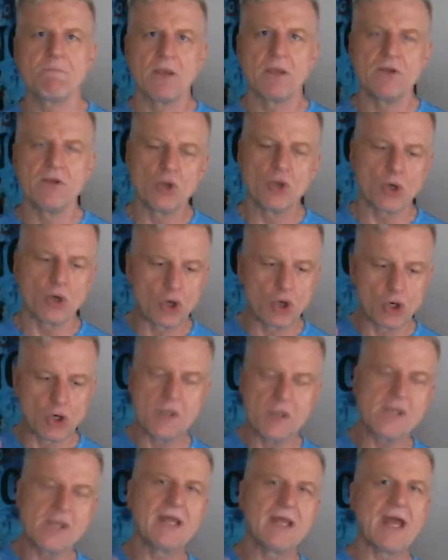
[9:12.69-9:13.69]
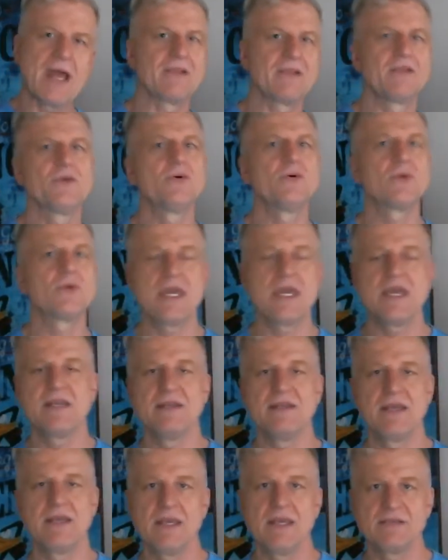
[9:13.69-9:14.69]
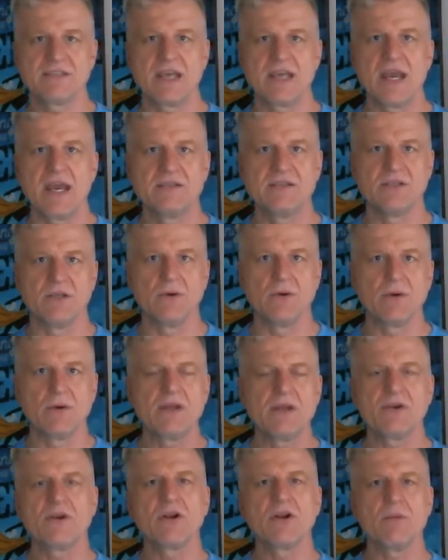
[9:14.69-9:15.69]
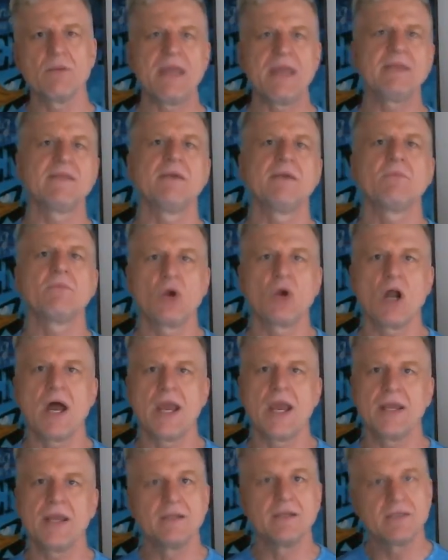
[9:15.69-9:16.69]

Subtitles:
you're hurting that little kid inside you, and you're going to make them cry.